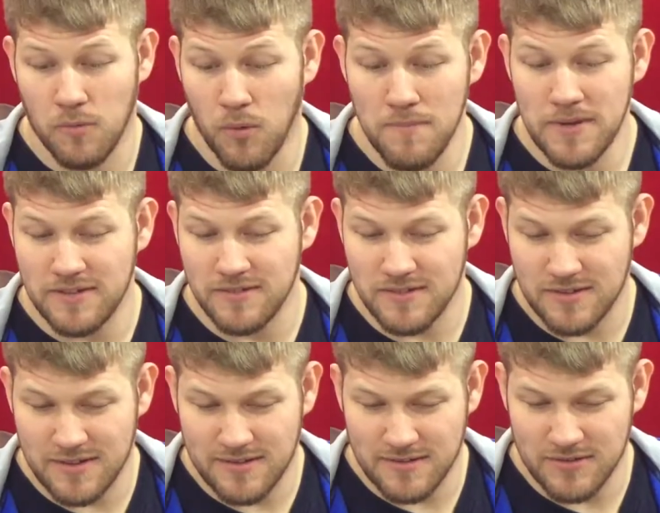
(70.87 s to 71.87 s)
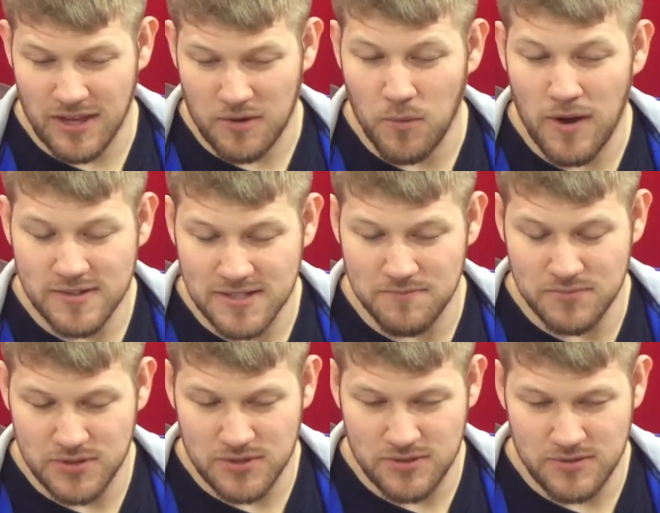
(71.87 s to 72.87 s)
a woman like walks
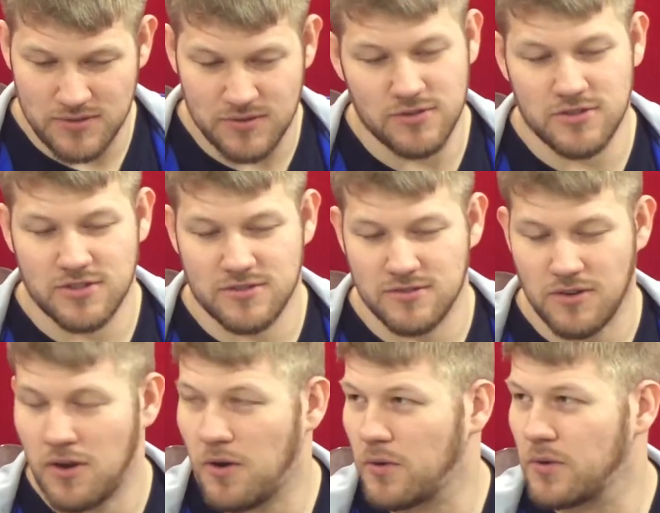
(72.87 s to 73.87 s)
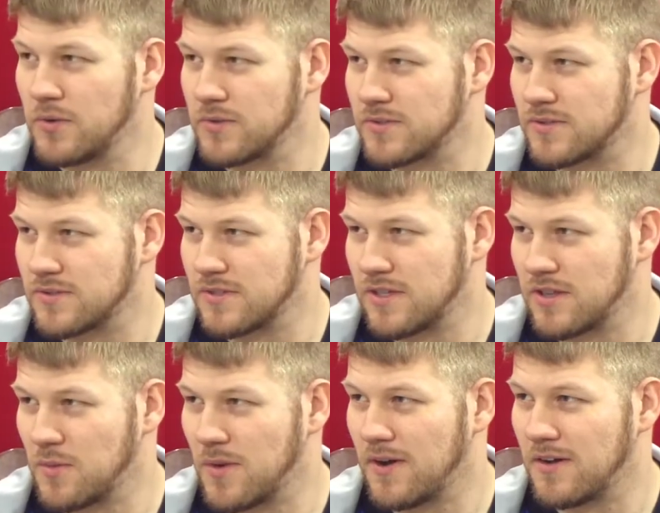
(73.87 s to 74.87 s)
up to just holes
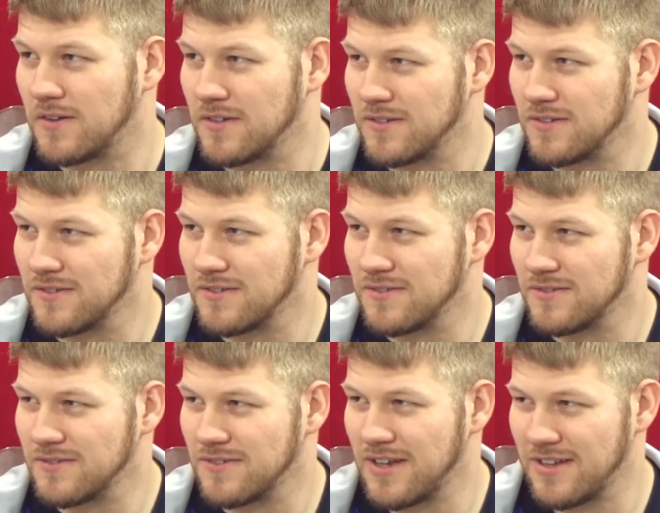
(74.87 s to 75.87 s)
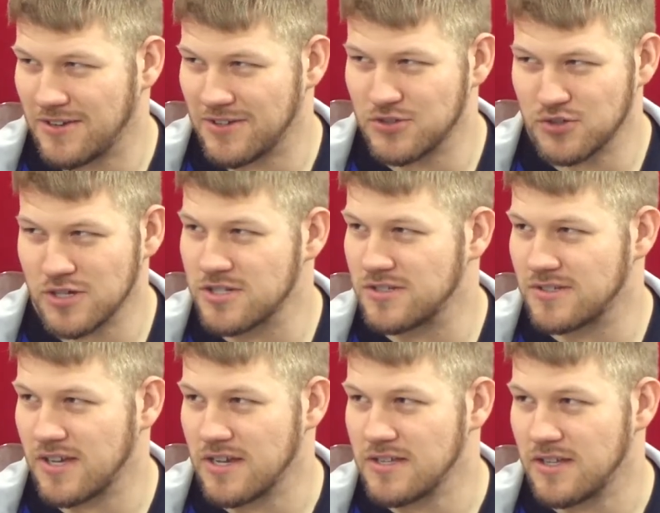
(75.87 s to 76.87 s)
in the wall in yeah. a
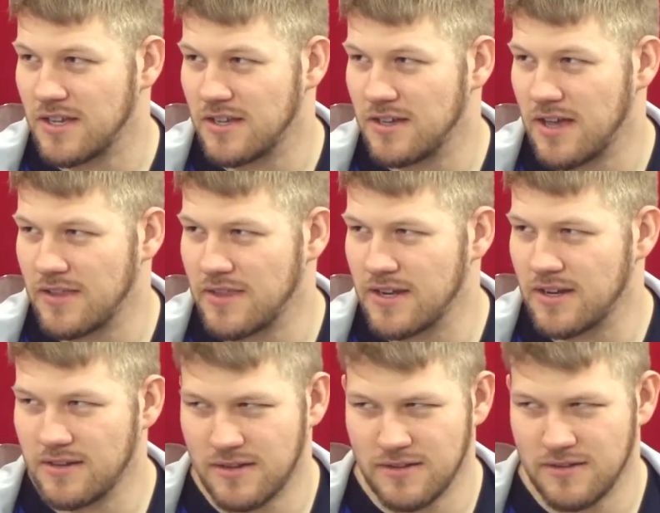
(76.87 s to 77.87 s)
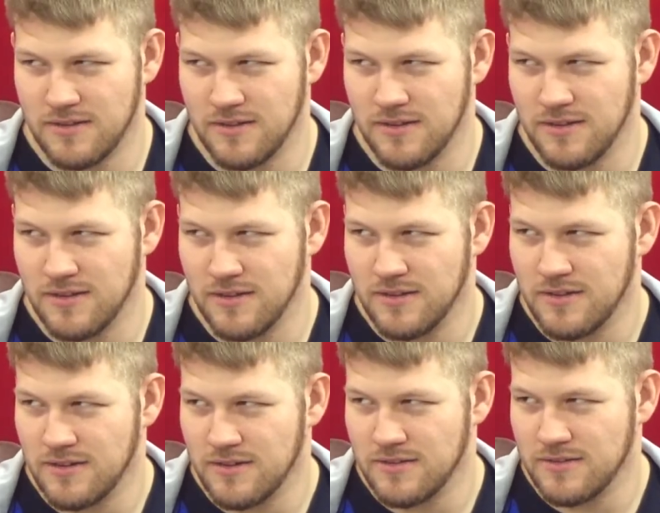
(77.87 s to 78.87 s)
construction site kind and then almost boob shaped
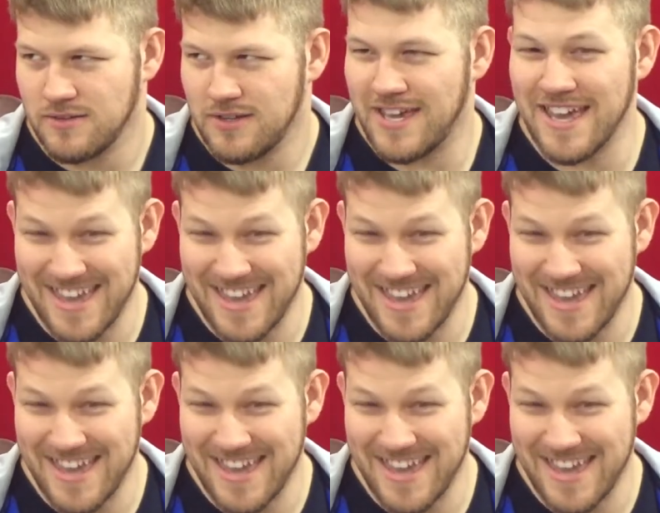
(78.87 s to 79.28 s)
holes.